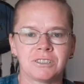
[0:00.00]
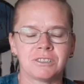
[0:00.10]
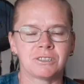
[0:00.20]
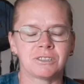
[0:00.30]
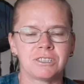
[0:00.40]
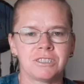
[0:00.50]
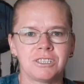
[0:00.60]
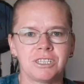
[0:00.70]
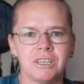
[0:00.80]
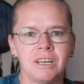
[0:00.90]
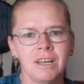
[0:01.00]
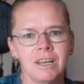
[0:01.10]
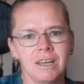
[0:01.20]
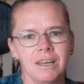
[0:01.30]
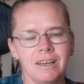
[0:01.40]
to cross-stitching
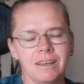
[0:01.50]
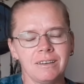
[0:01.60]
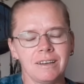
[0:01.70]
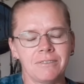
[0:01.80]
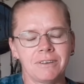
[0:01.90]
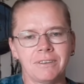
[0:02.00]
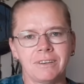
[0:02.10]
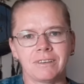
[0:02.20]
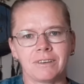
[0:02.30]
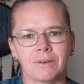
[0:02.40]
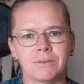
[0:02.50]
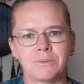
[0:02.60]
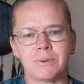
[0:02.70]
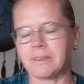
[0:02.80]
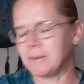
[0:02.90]
and everything that goes
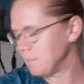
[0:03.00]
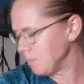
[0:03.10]
with it,